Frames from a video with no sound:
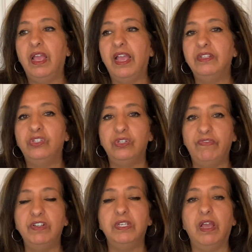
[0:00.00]
at
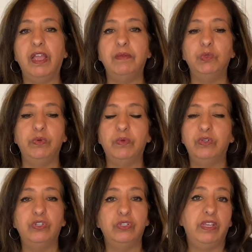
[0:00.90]
different times, we
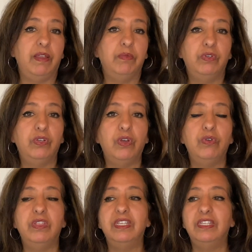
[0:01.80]
were just able to go
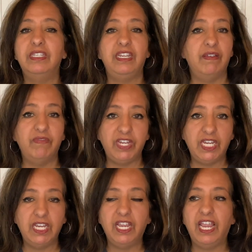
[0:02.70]
to the
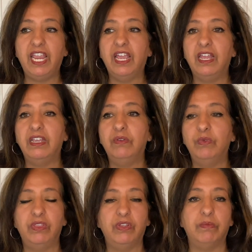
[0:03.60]
DMV and
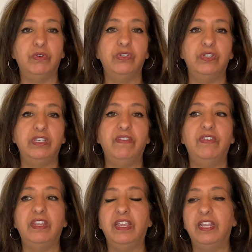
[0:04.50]
with their birth
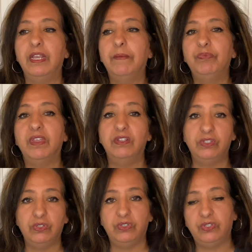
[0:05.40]
certificate and
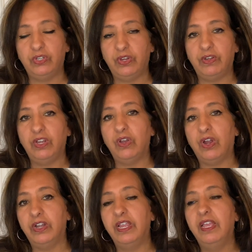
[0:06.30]
social security
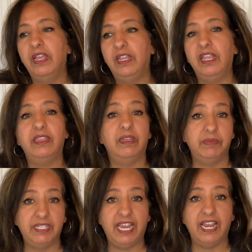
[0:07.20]
card, get them
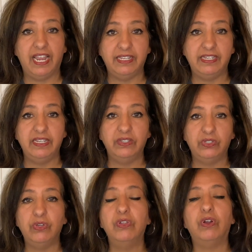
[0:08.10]
state IDs.
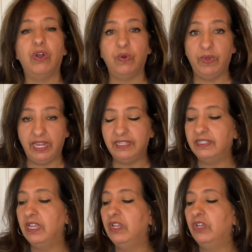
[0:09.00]
So there are
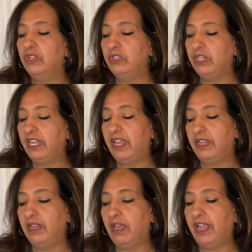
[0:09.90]
ways to
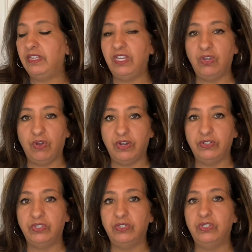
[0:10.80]
get ID
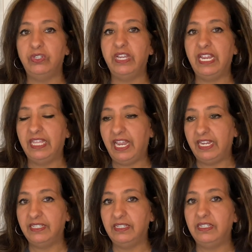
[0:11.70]
cards to take the
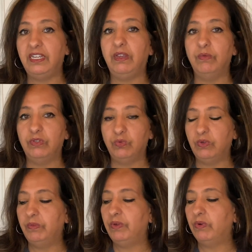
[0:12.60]
ACT, which
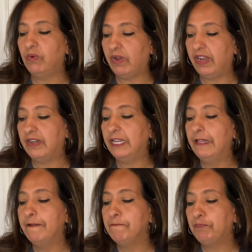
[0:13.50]
will be required,
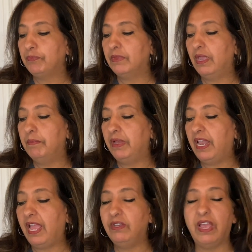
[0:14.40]
but
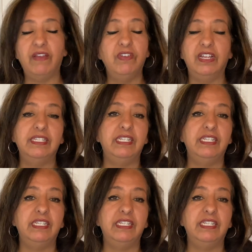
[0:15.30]
I have not